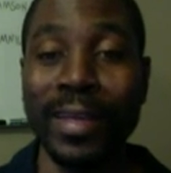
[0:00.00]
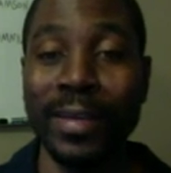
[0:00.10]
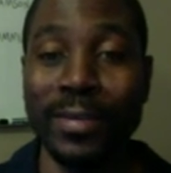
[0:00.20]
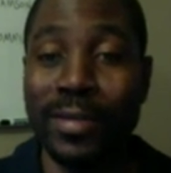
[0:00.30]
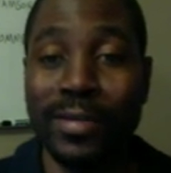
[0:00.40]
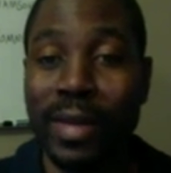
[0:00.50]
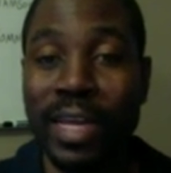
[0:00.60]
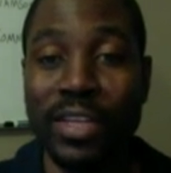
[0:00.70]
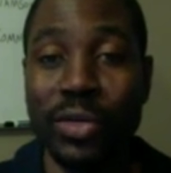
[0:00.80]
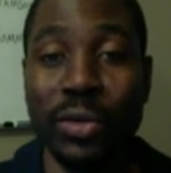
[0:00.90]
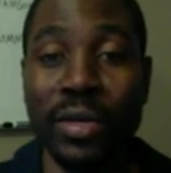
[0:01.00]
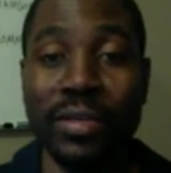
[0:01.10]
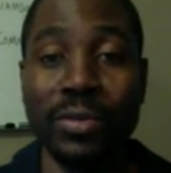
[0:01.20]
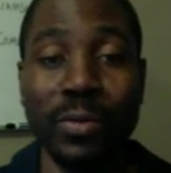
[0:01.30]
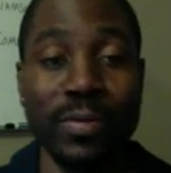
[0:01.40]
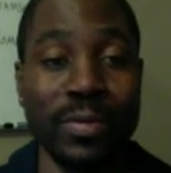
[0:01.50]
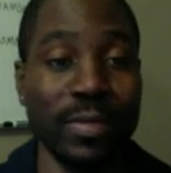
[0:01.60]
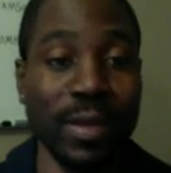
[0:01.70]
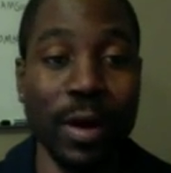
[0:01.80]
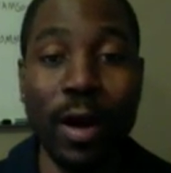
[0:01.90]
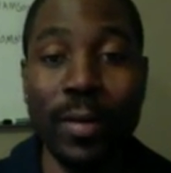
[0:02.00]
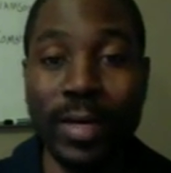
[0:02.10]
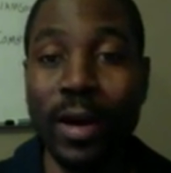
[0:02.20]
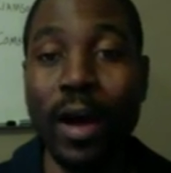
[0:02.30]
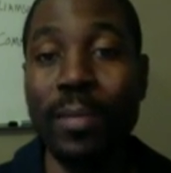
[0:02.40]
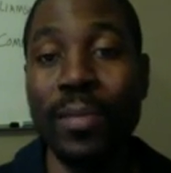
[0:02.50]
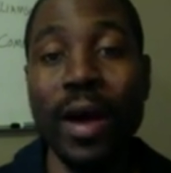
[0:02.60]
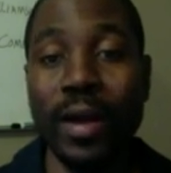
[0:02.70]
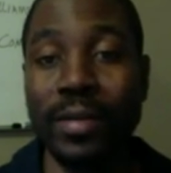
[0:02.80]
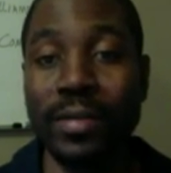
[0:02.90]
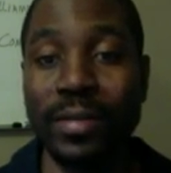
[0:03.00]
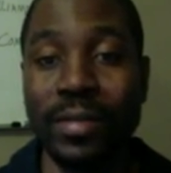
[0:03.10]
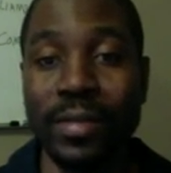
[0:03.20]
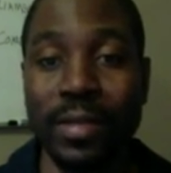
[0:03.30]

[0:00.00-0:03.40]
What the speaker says: Just like I show you in these groups, they're all marketers.